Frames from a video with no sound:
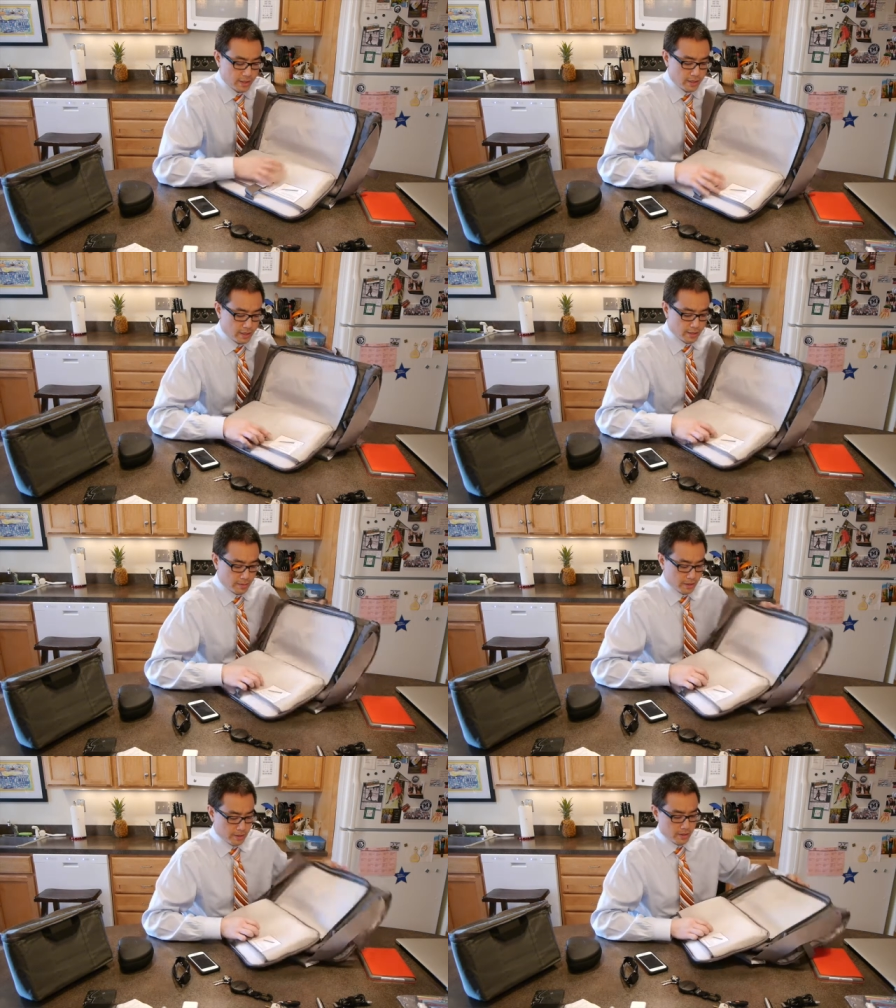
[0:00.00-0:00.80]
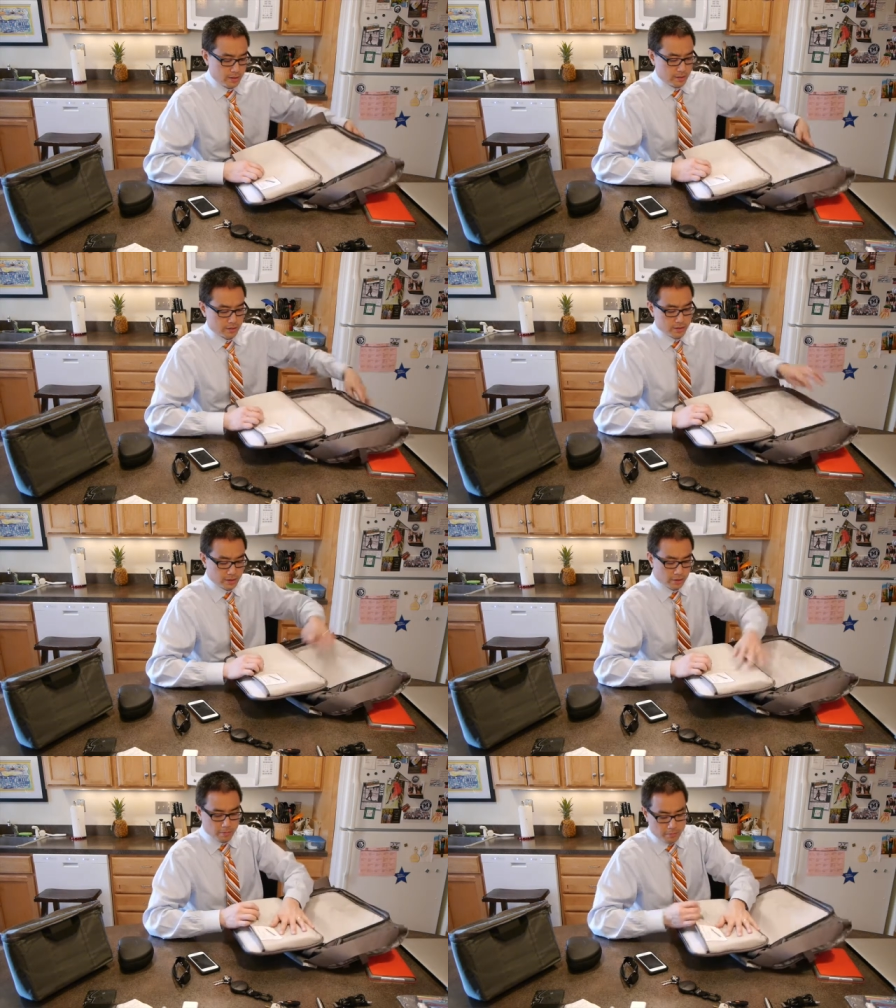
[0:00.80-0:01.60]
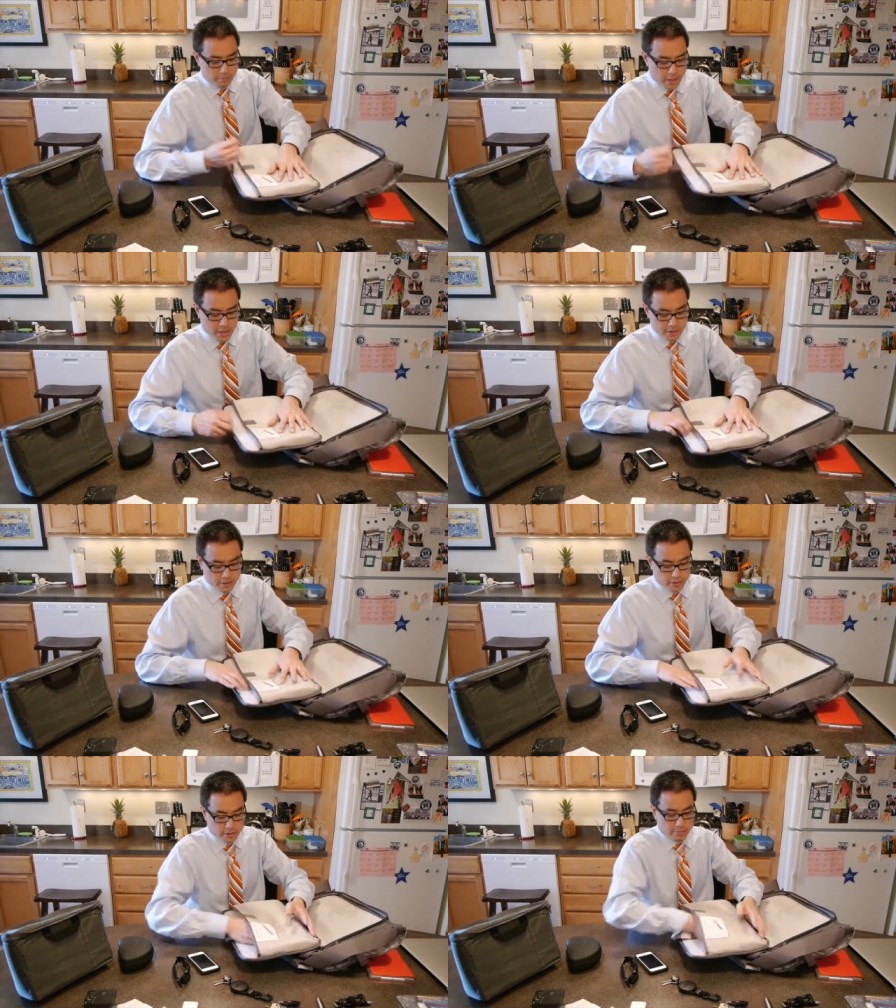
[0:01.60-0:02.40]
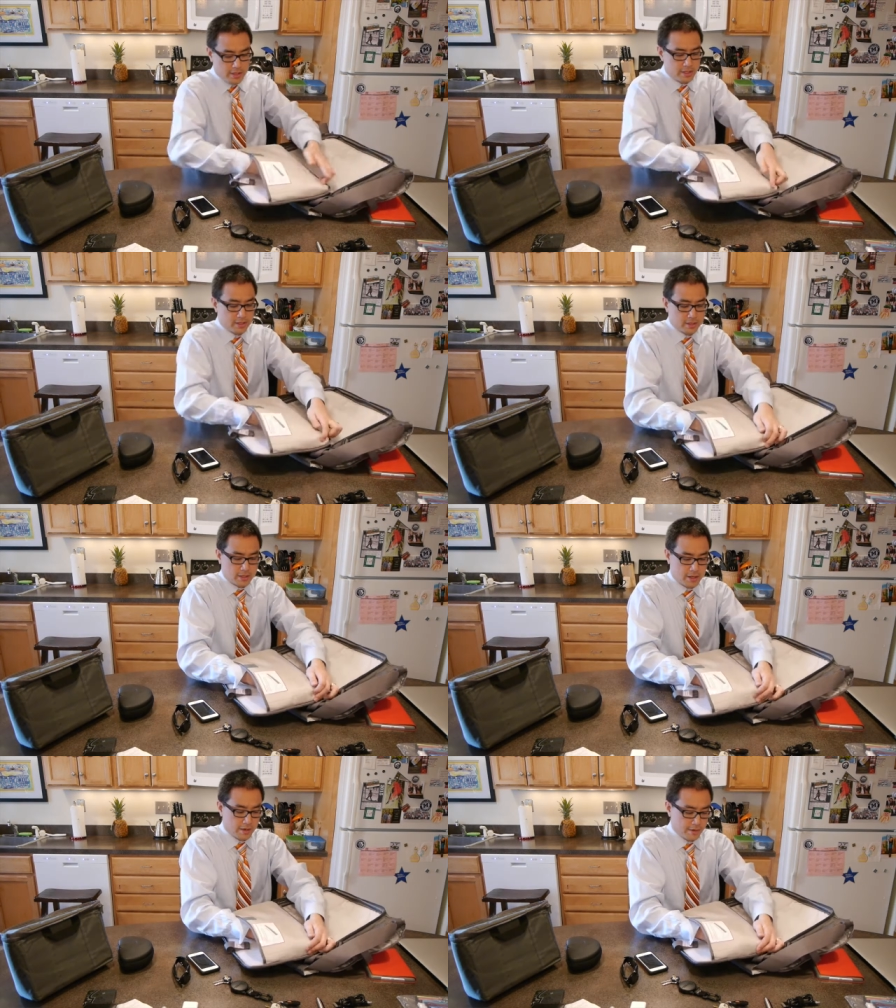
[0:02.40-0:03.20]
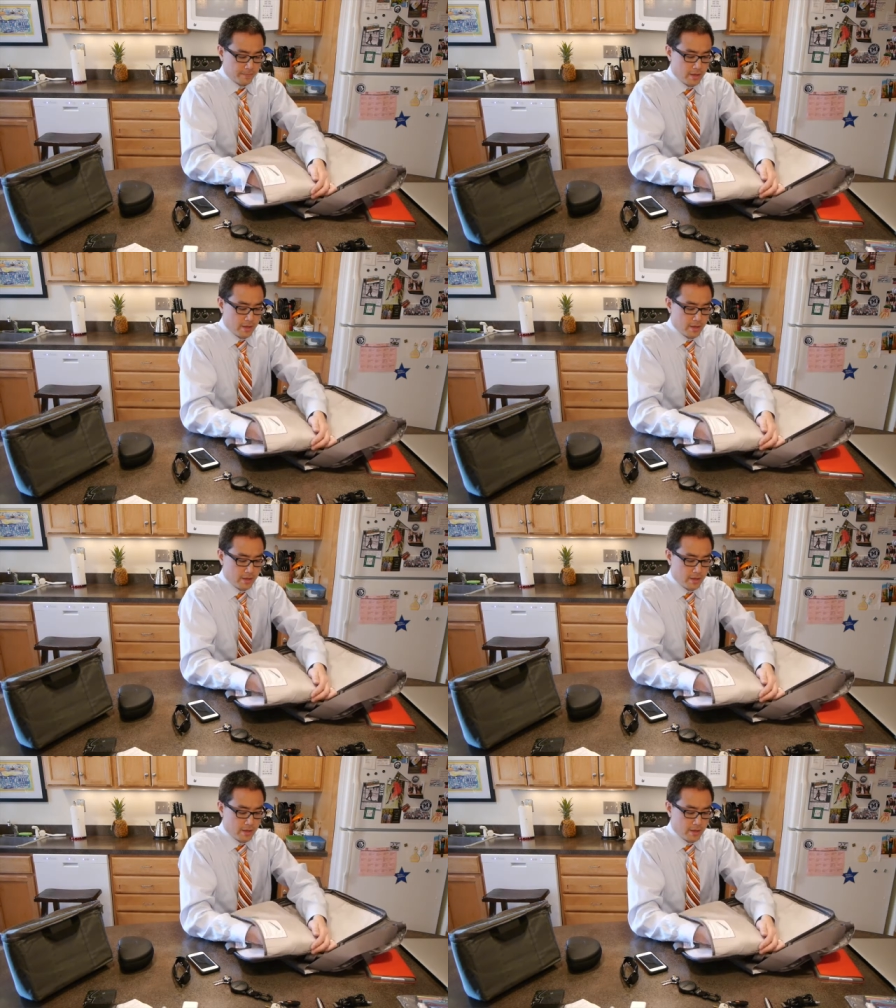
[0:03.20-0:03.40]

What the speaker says: There's a little modular piece in here